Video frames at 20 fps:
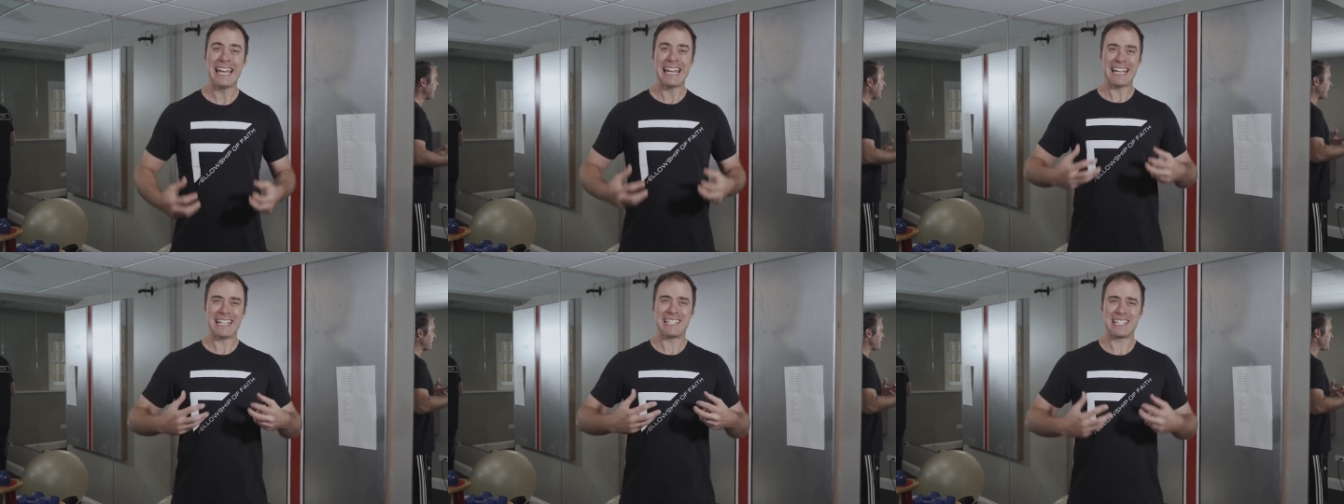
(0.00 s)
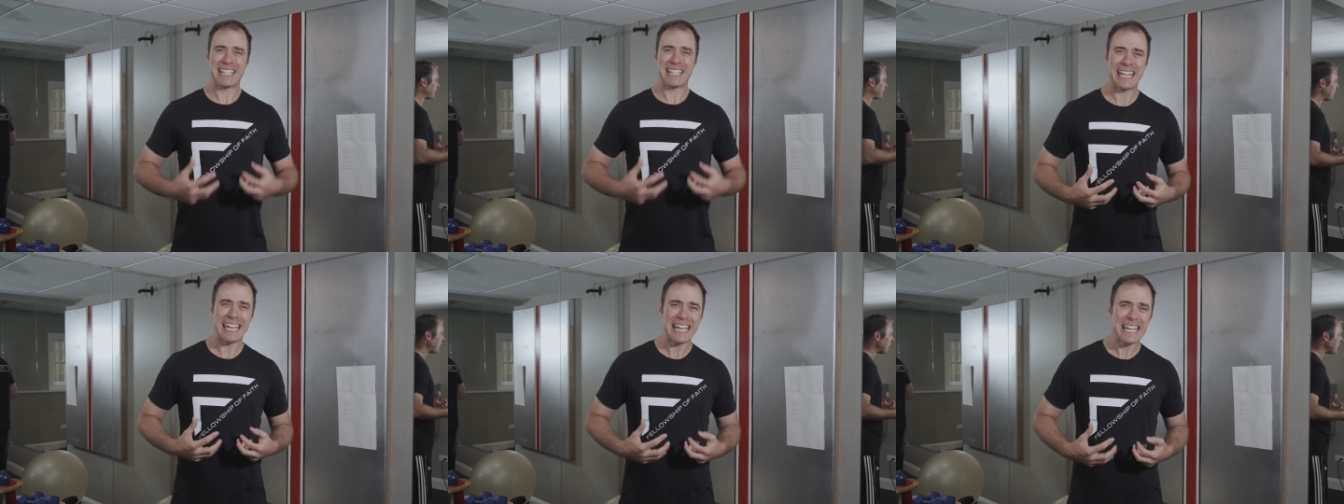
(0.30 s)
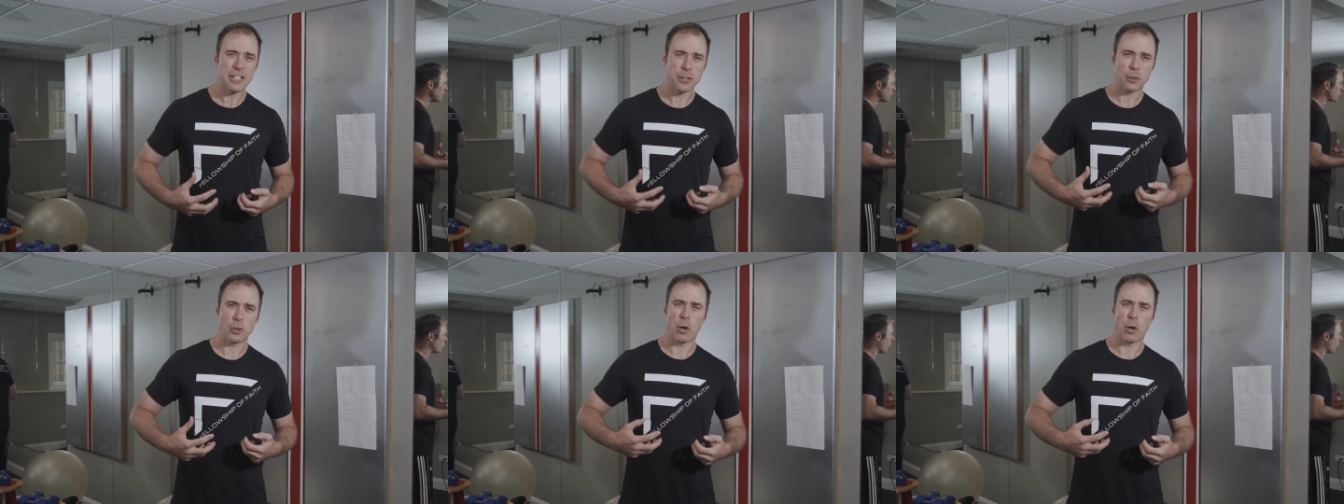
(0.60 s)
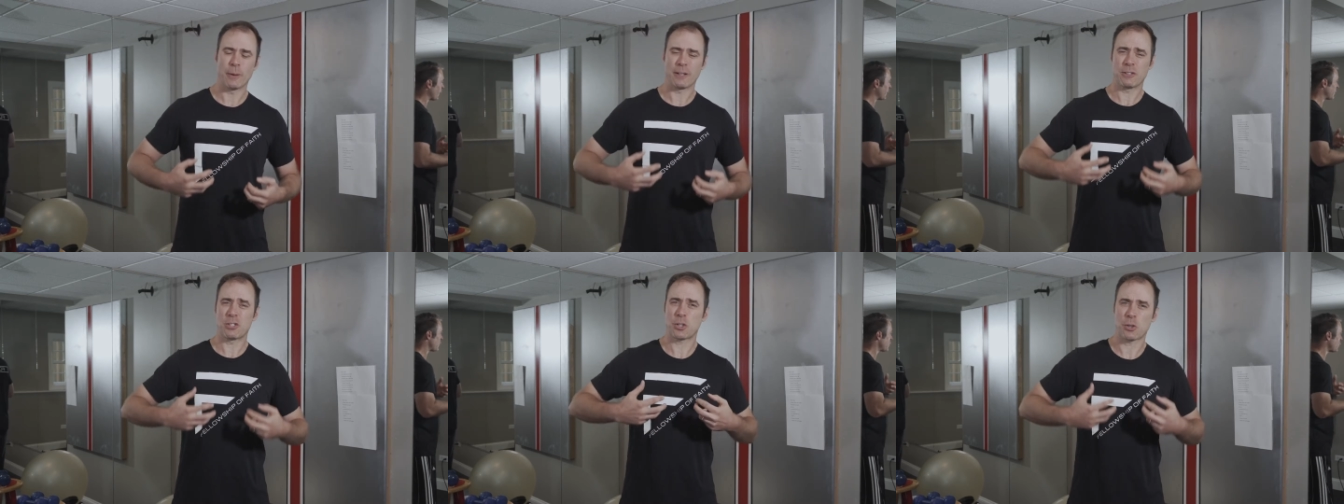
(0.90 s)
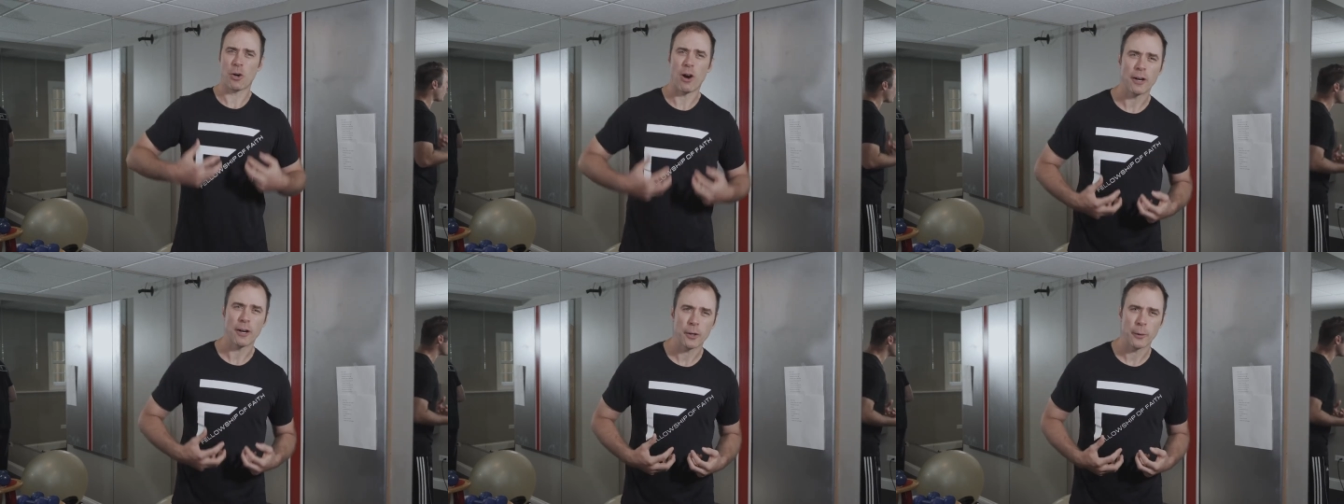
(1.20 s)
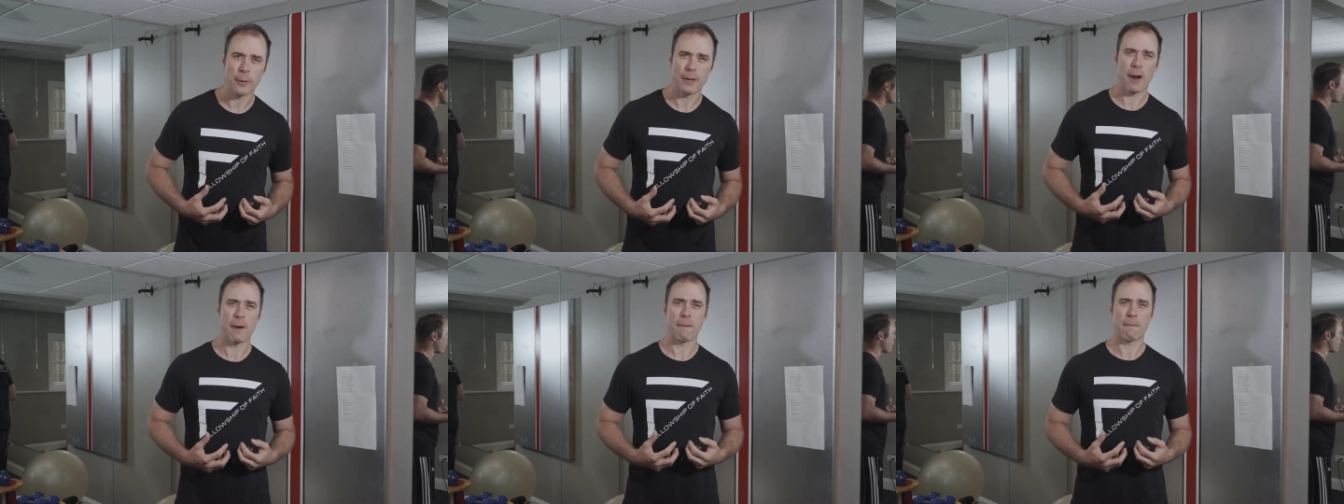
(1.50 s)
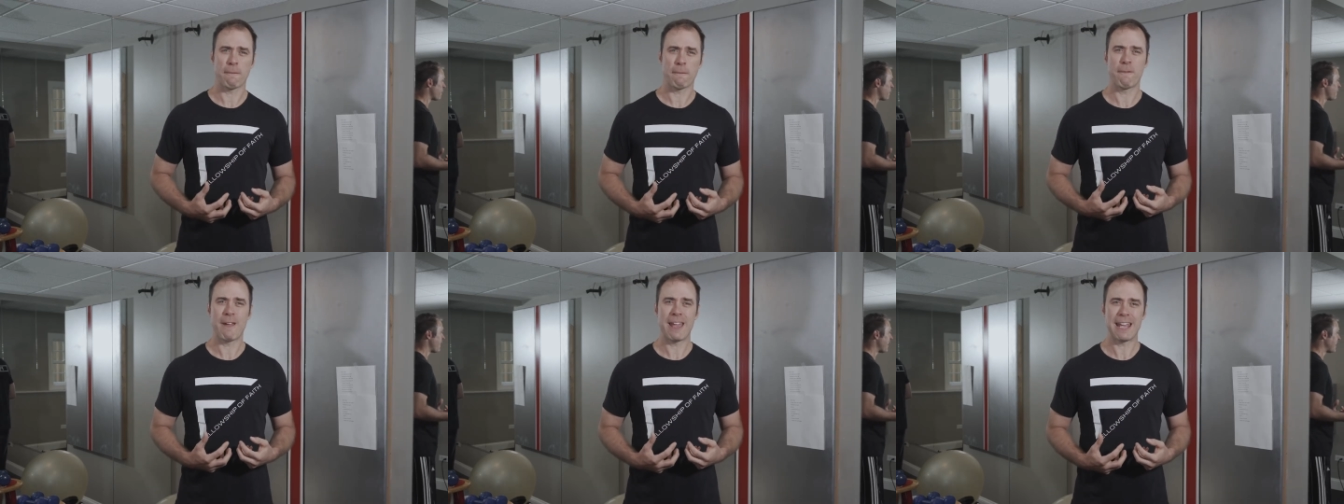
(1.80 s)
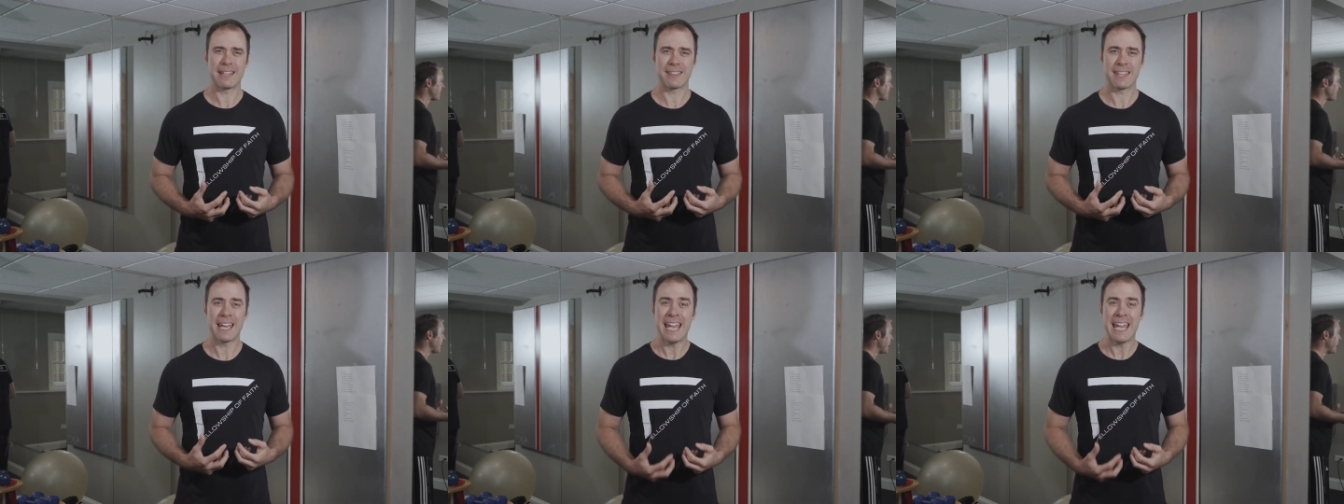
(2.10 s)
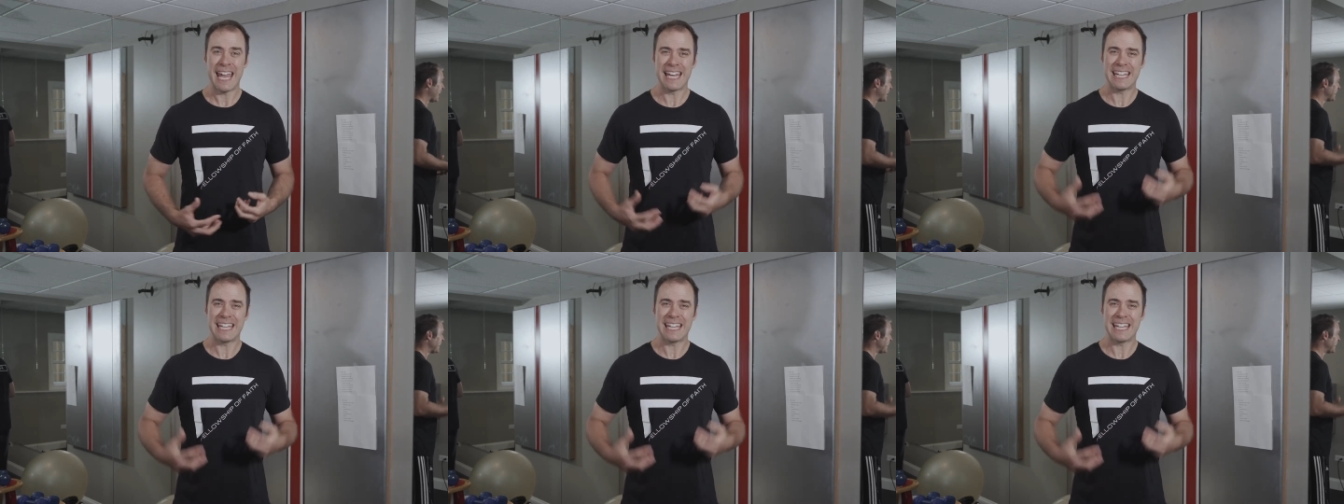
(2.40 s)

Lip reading: is key to growing stronger in our faith